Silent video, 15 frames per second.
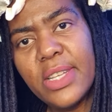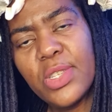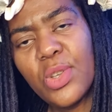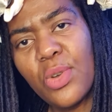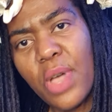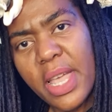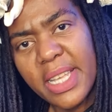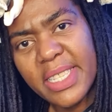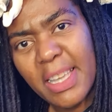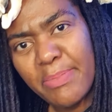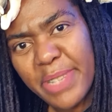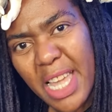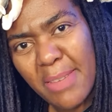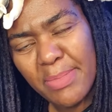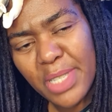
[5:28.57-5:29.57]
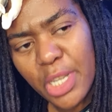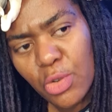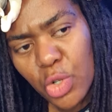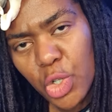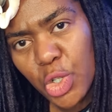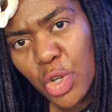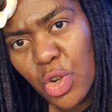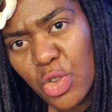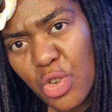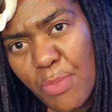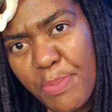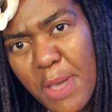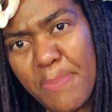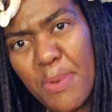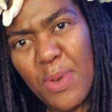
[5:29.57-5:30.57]
so sometimes they will show
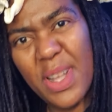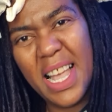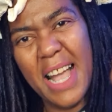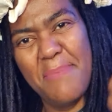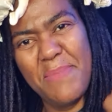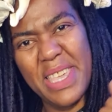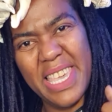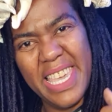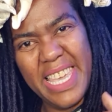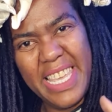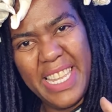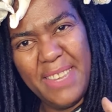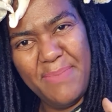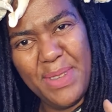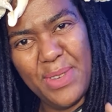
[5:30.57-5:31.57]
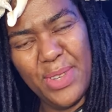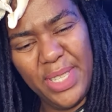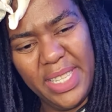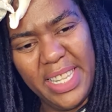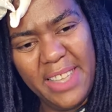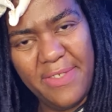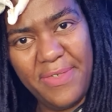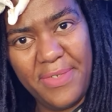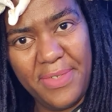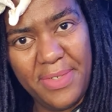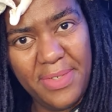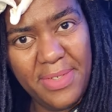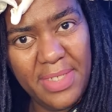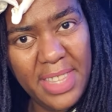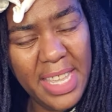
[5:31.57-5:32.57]
you people coming in because they've
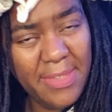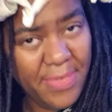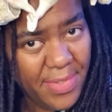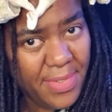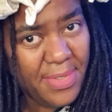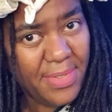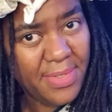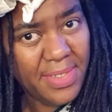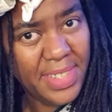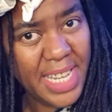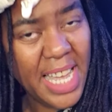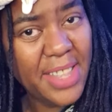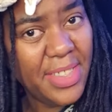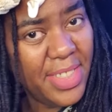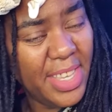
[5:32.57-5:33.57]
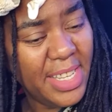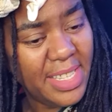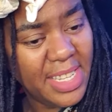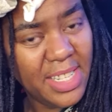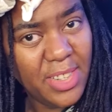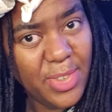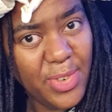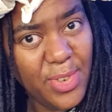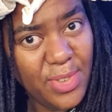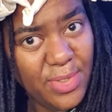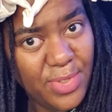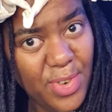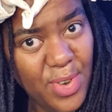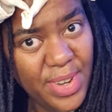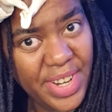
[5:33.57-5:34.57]
they've done things that are
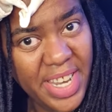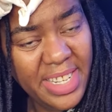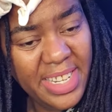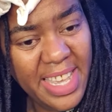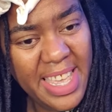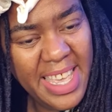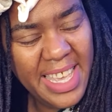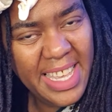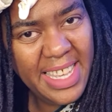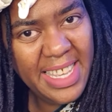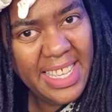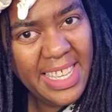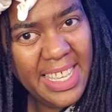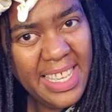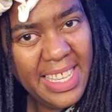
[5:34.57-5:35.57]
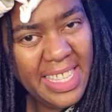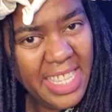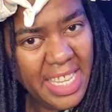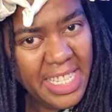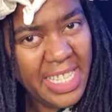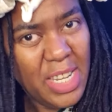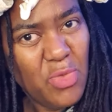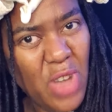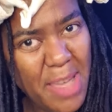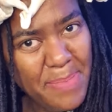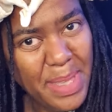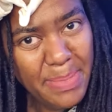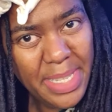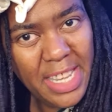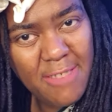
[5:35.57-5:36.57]
wrong, wrong right uh, they didn't
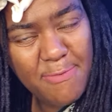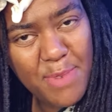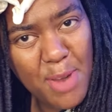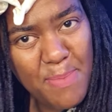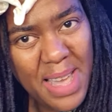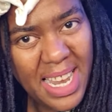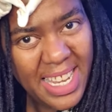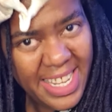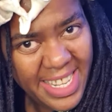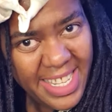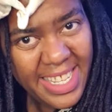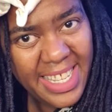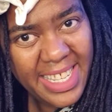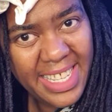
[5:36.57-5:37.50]
wipe themselves properly